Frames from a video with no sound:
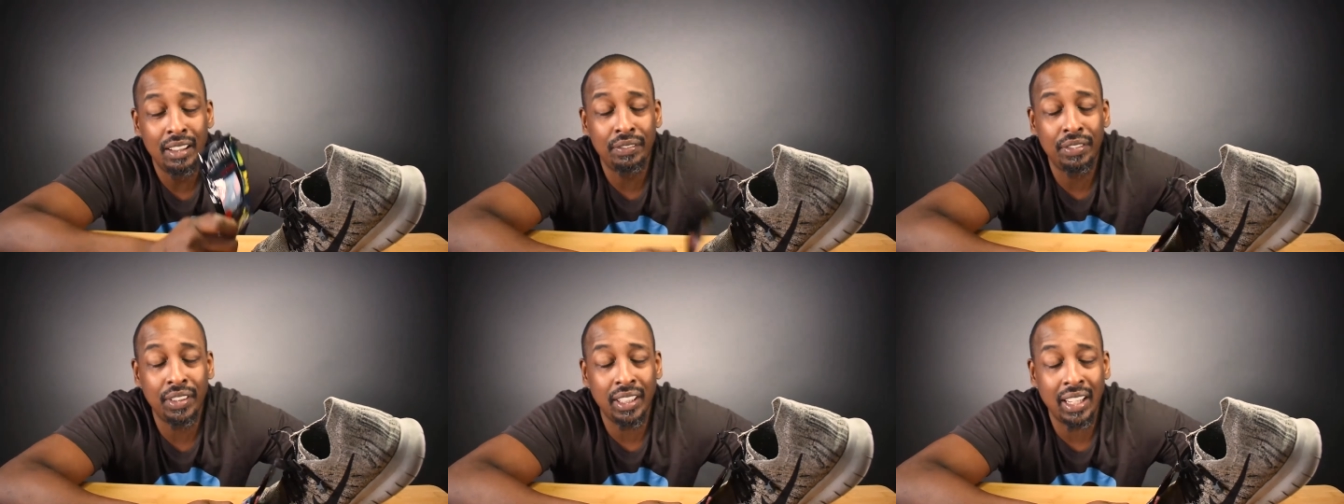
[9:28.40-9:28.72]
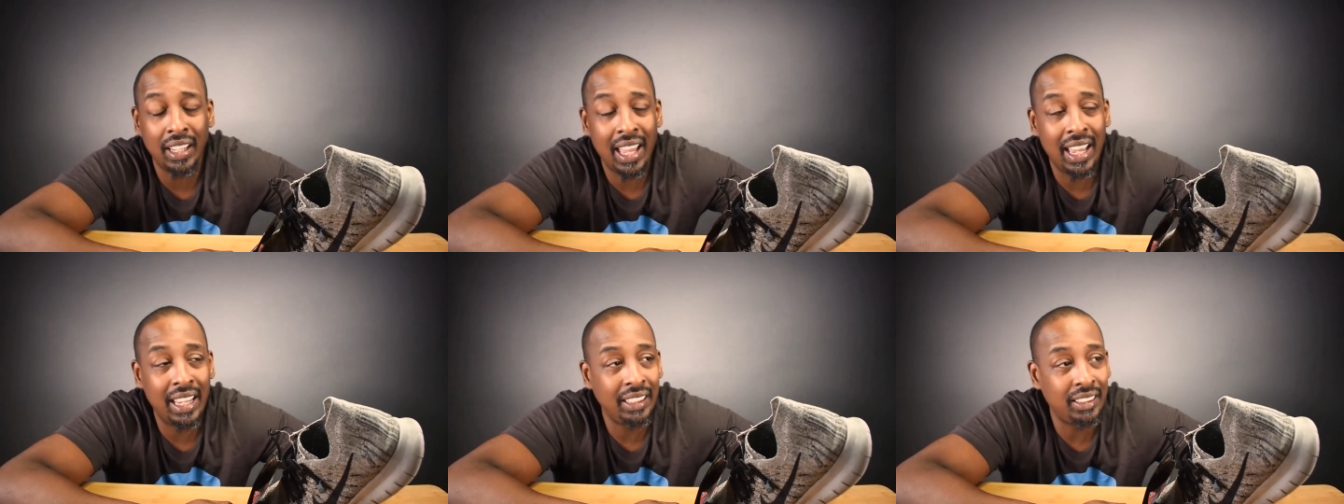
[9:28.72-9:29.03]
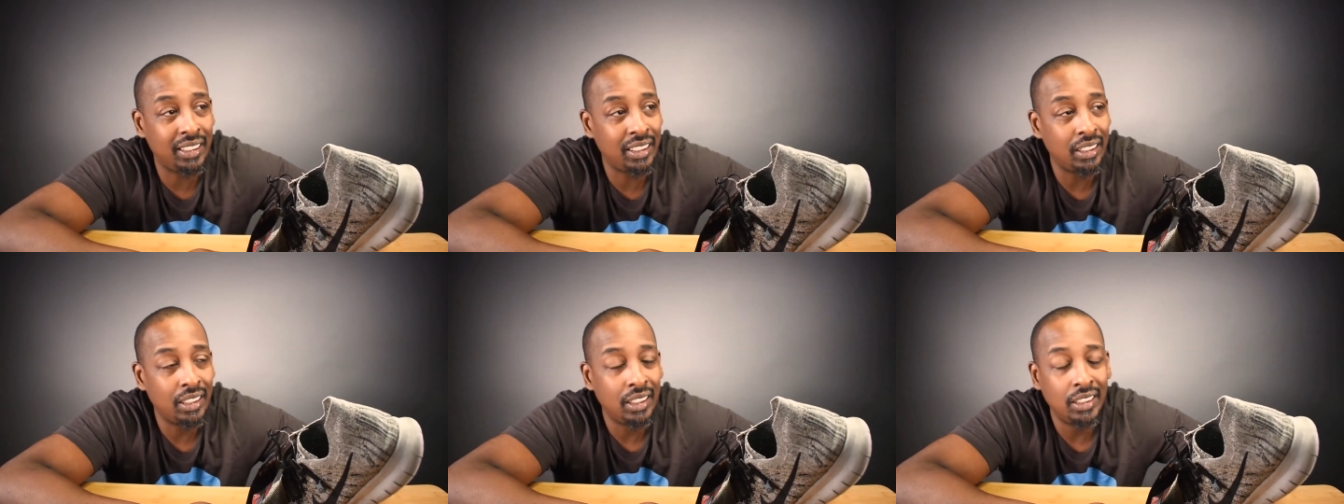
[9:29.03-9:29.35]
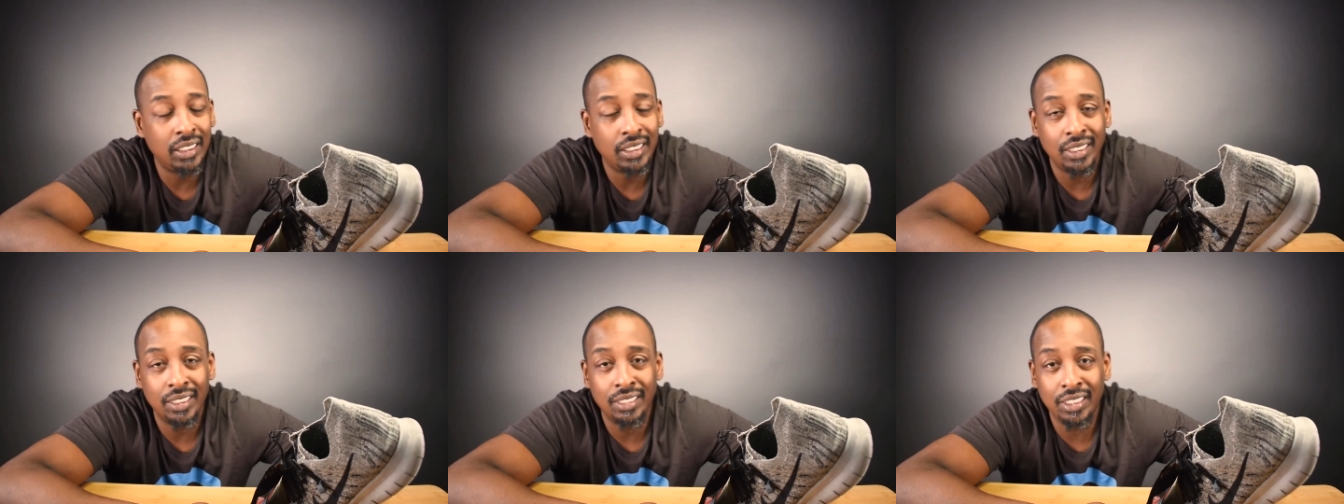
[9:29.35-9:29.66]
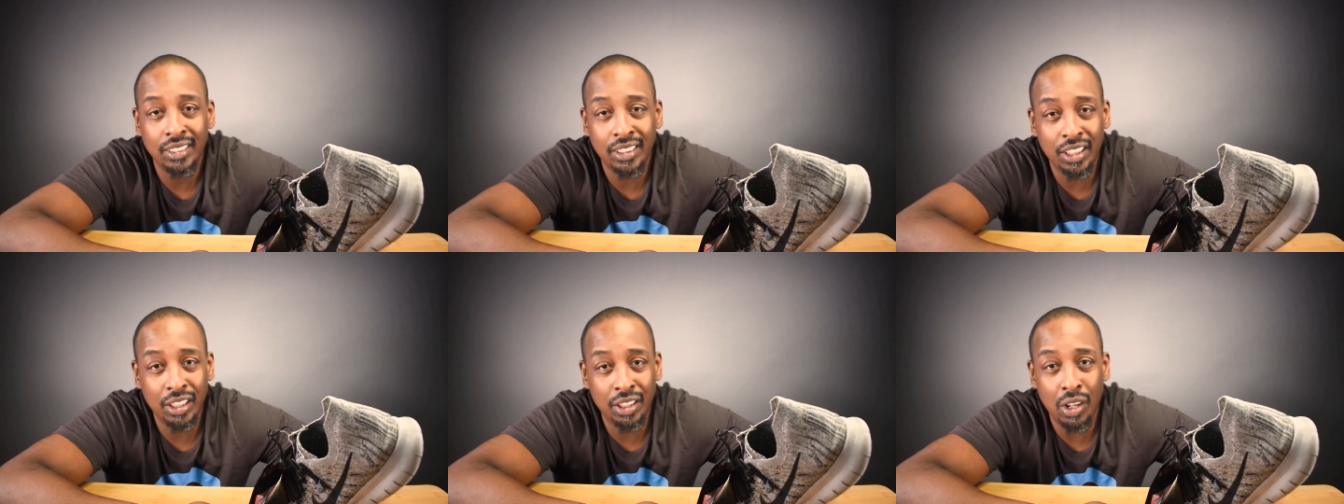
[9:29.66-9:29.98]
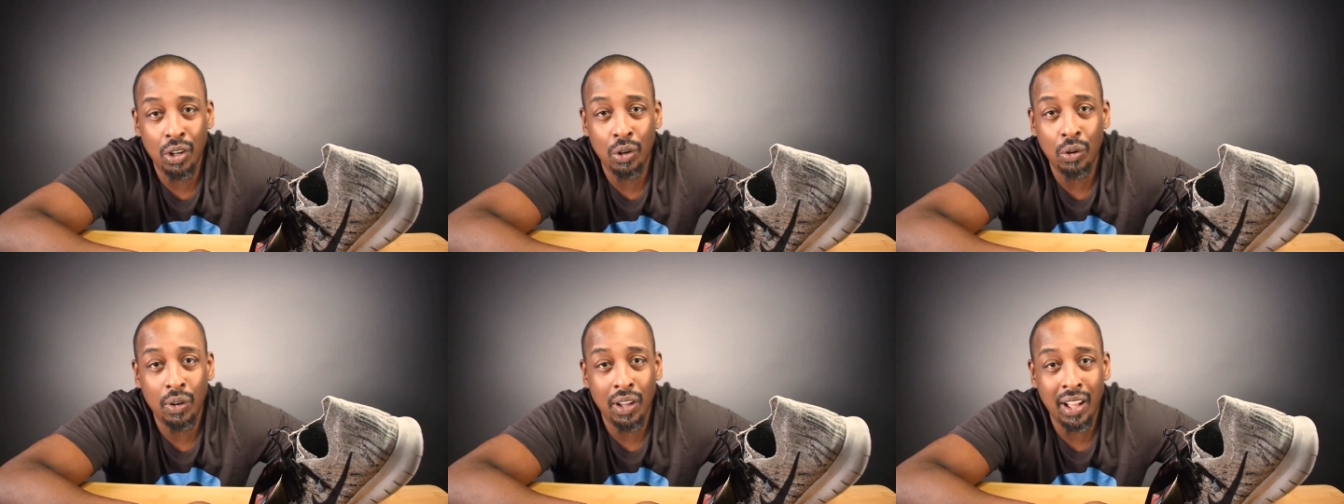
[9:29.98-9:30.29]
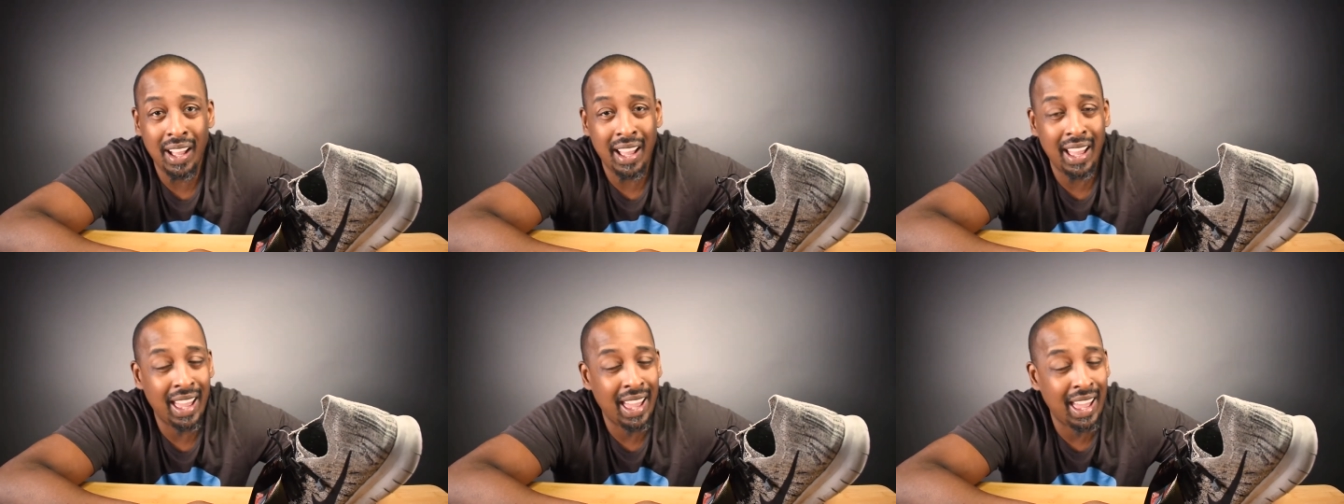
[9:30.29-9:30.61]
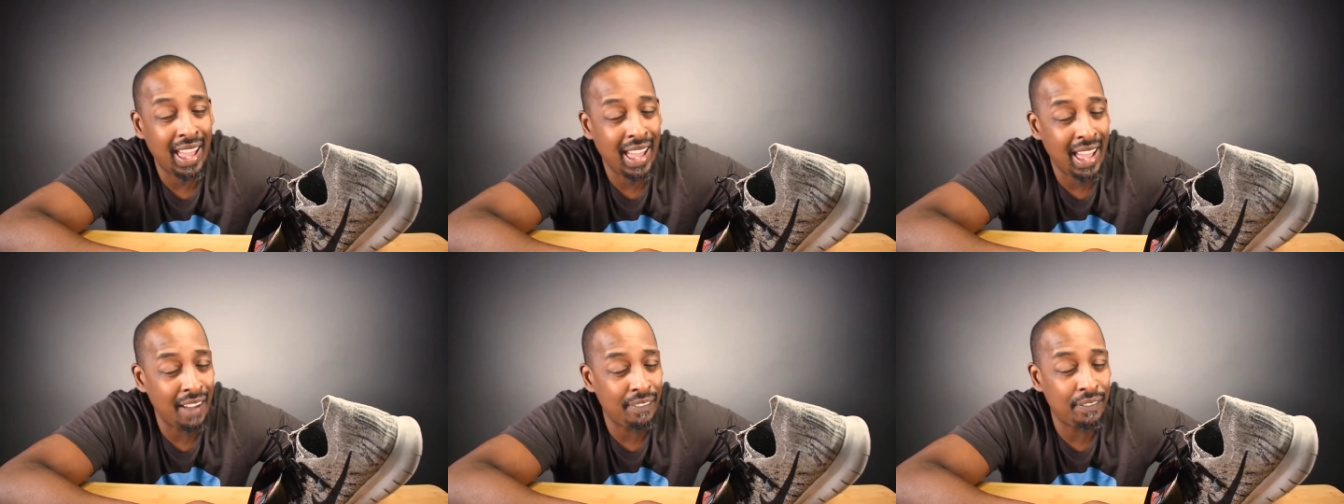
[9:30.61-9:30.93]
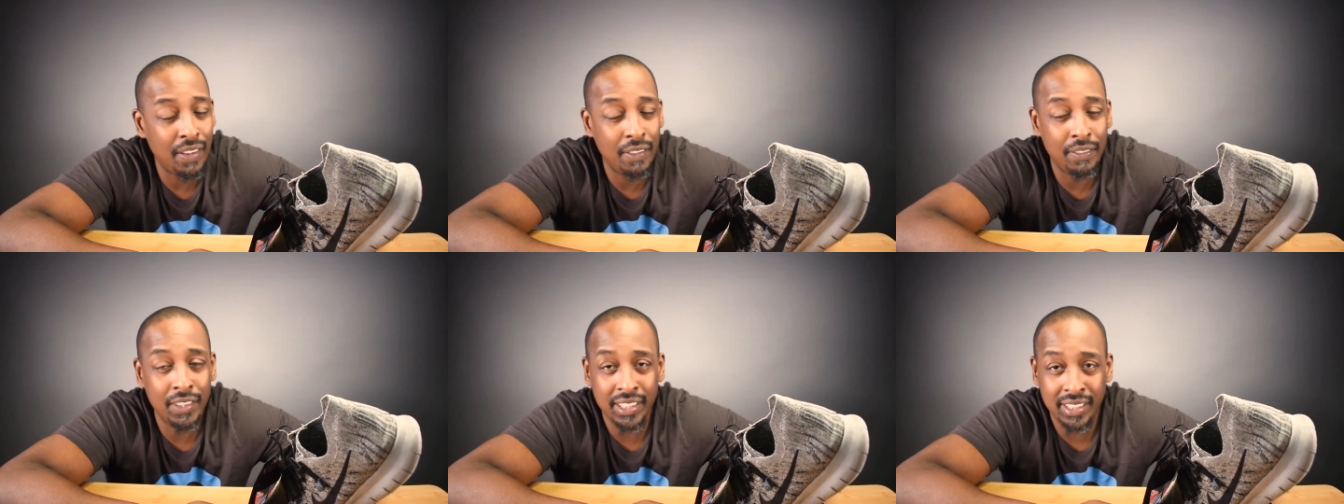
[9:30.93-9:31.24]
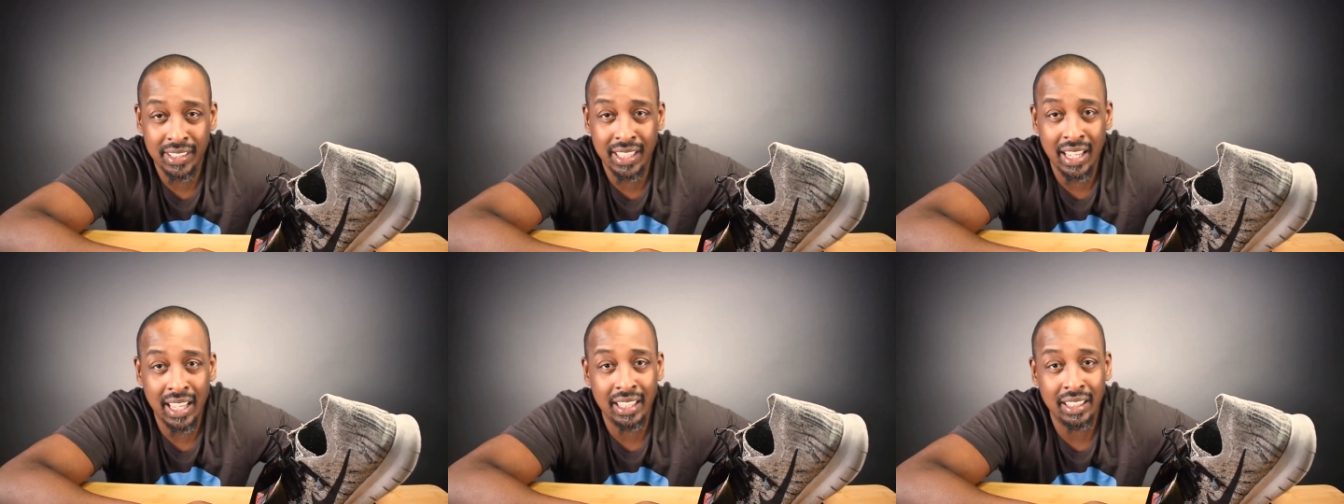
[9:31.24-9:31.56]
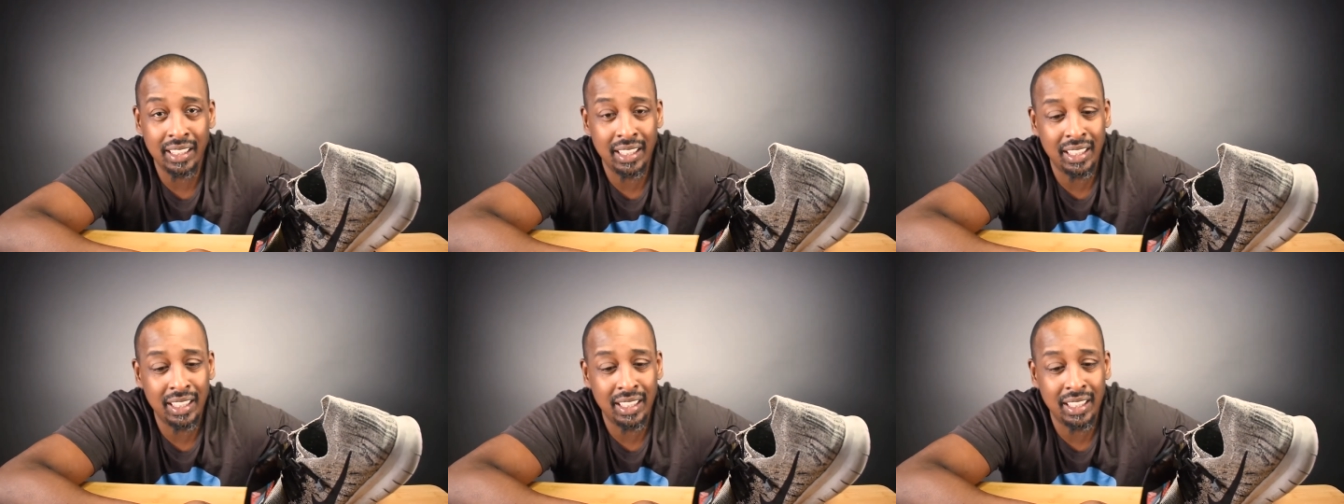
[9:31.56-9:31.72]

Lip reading: for a half of a cent.